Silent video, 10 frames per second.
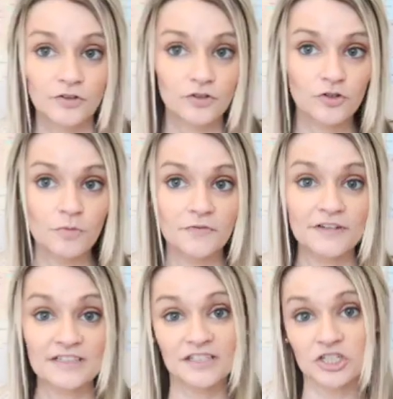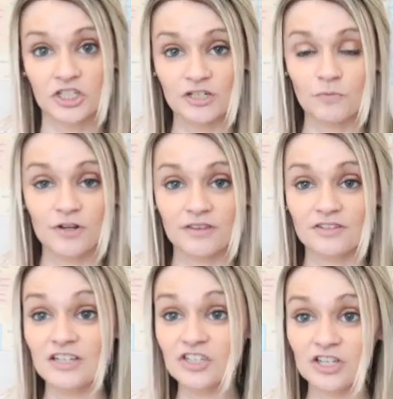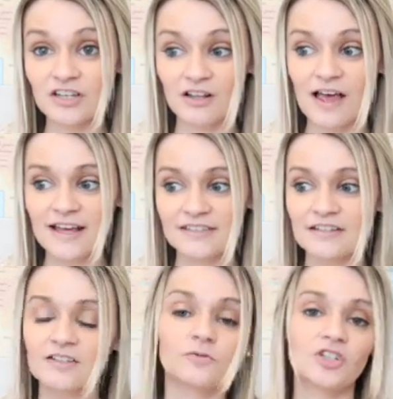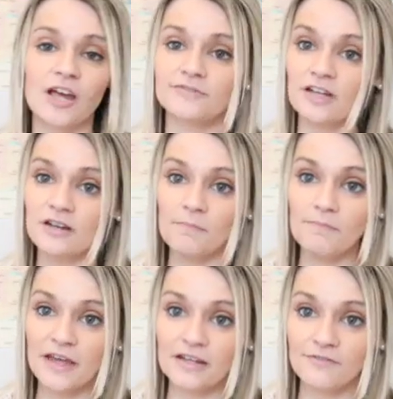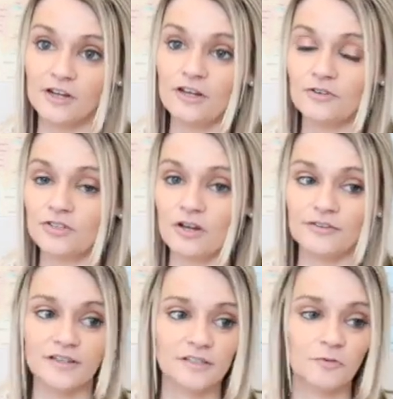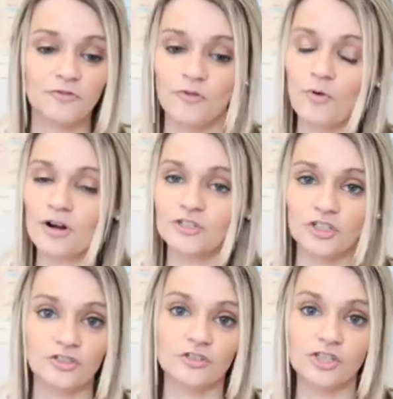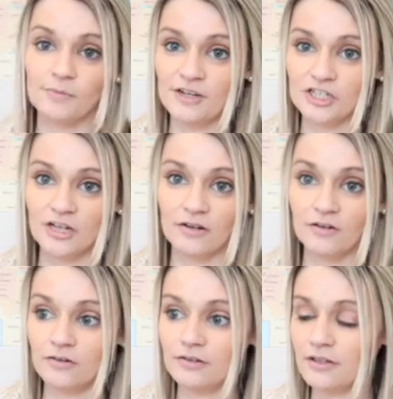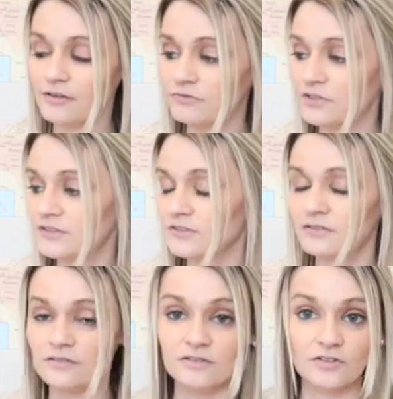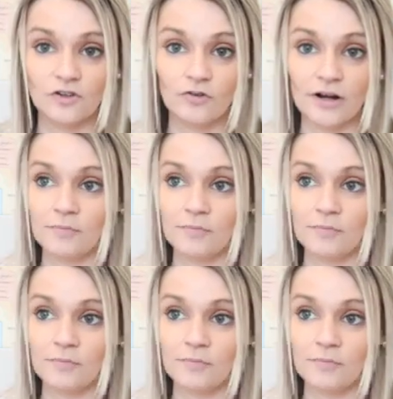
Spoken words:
you move into teaching the classics, which I've done many videos on this before. Just search on my channel. This is a great